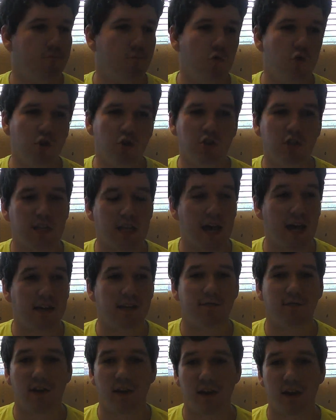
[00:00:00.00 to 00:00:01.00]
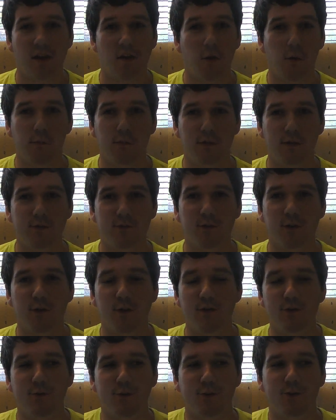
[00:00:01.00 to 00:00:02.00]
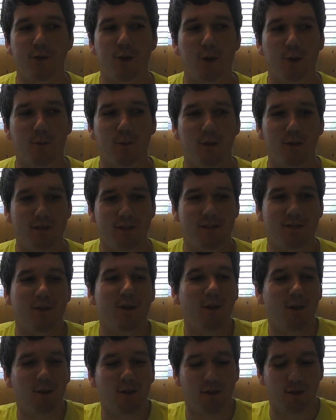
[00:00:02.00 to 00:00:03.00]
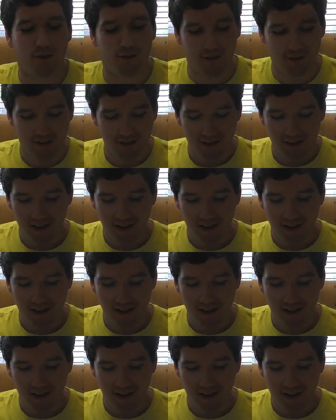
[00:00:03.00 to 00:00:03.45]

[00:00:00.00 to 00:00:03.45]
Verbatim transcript: you can just activate it and hopefully draw it into a dark monster